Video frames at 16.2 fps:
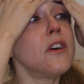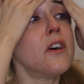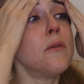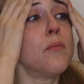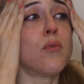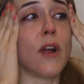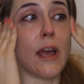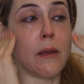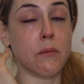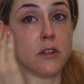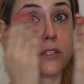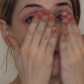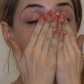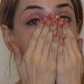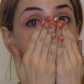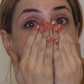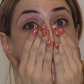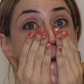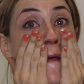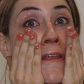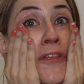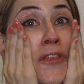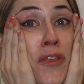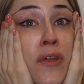a primer to work
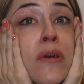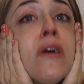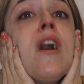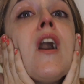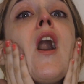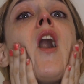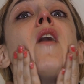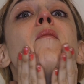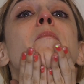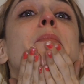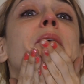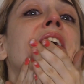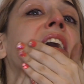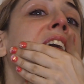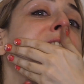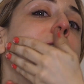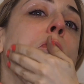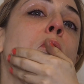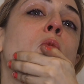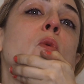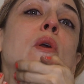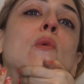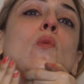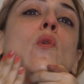with. But
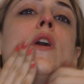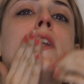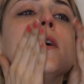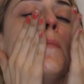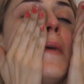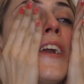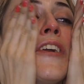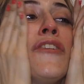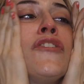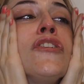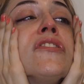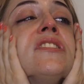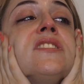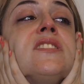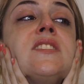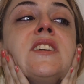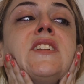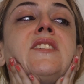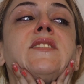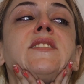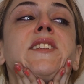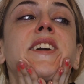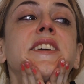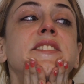we want to make sure the skin
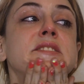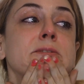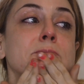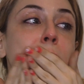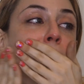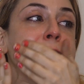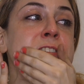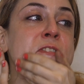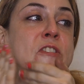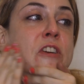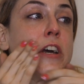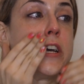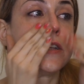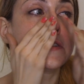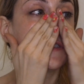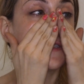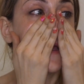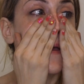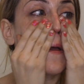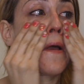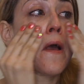is nice and moisturized.